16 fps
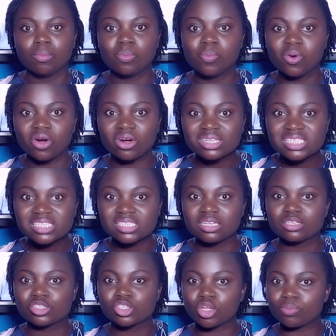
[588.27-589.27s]
but
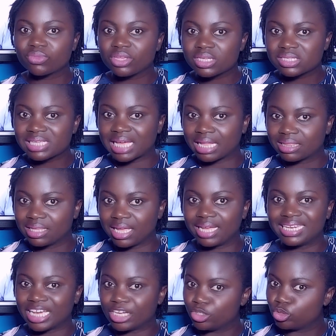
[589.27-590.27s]
some things are
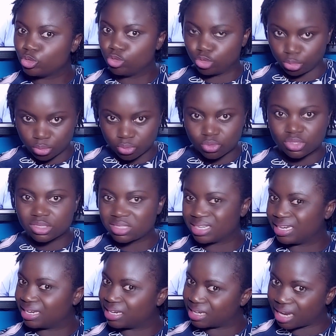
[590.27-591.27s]
there that you
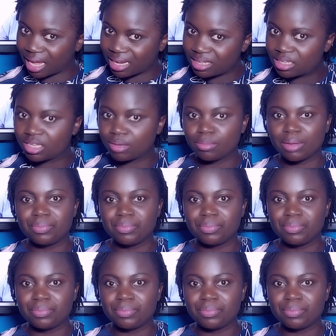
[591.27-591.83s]
don't like,